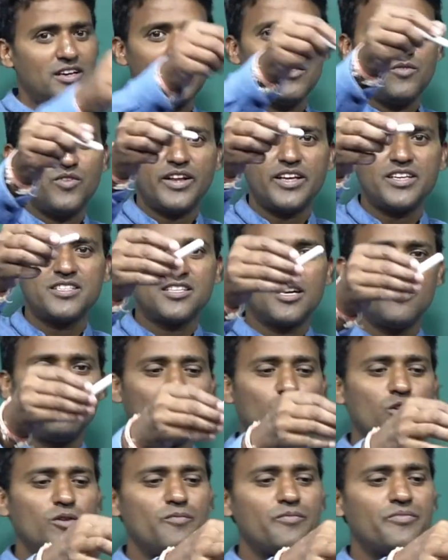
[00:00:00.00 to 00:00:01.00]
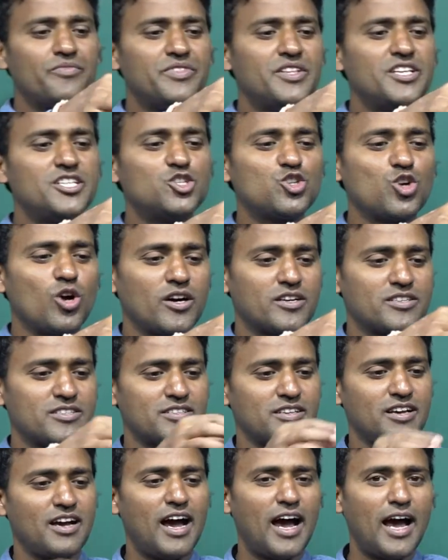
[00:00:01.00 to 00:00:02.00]
For example, the
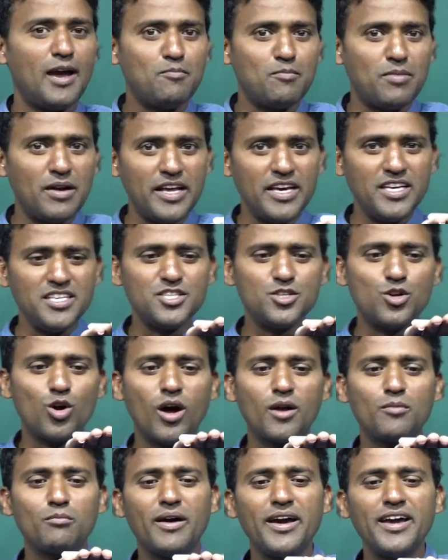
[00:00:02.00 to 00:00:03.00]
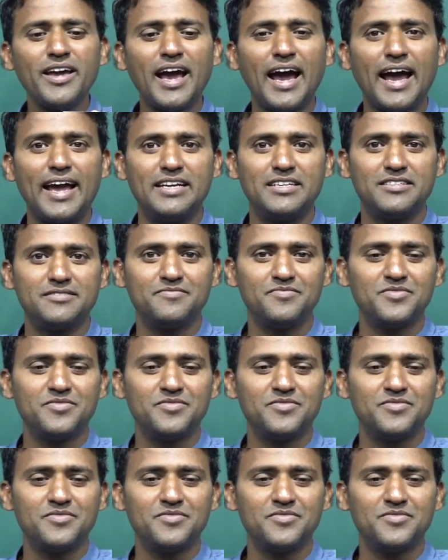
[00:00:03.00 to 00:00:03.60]
chalks I placed on my hand.